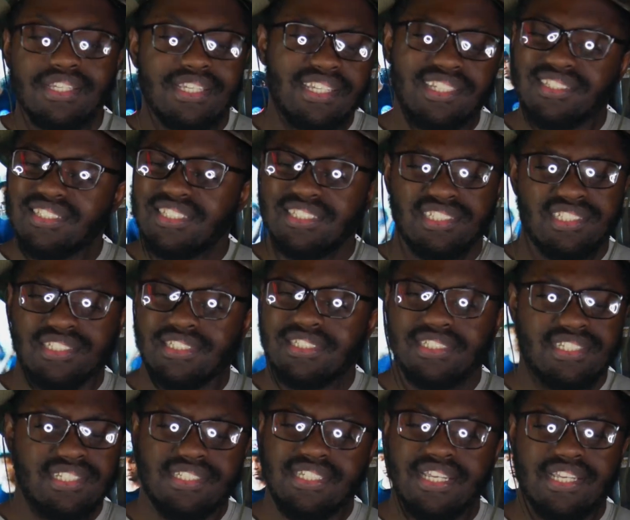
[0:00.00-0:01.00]
get this
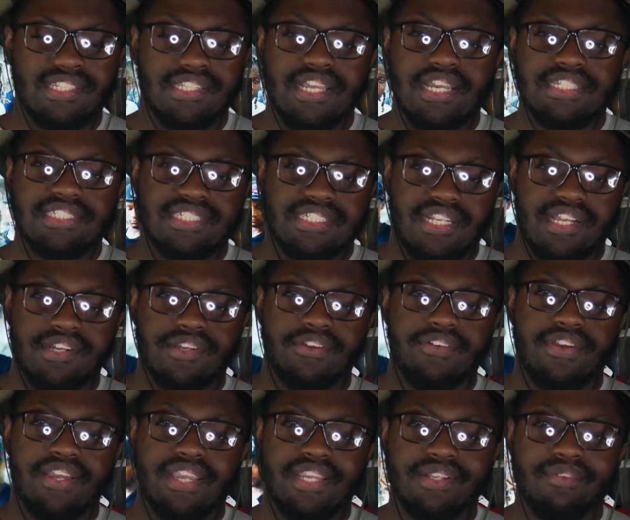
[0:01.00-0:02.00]
just to 10 likes and I'll
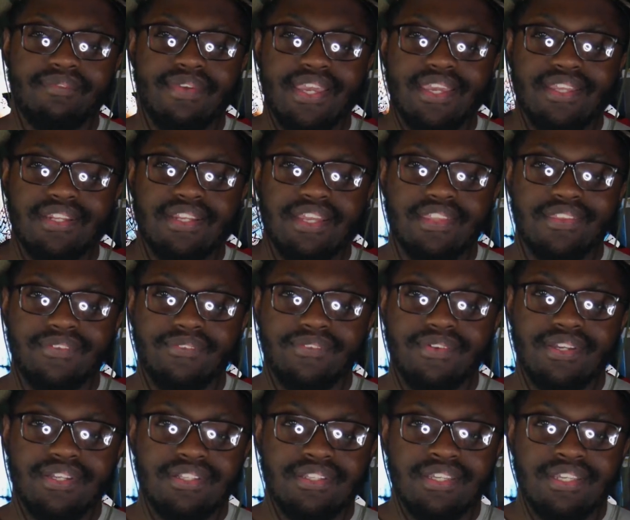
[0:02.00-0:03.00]
go ahead and make another
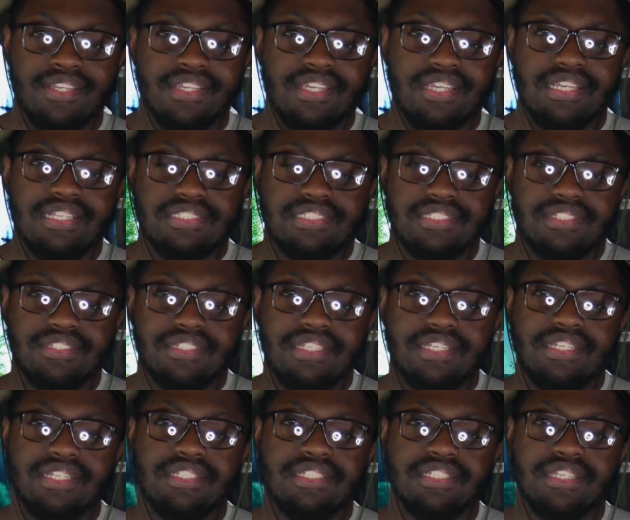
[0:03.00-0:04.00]
one. Until
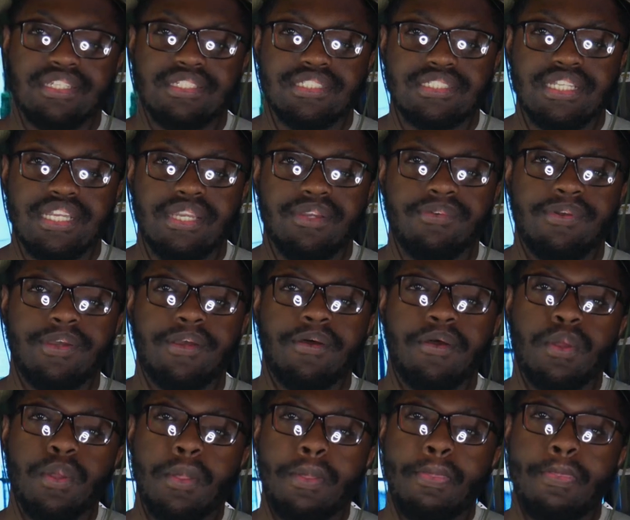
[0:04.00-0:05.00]
then, y'all stay well.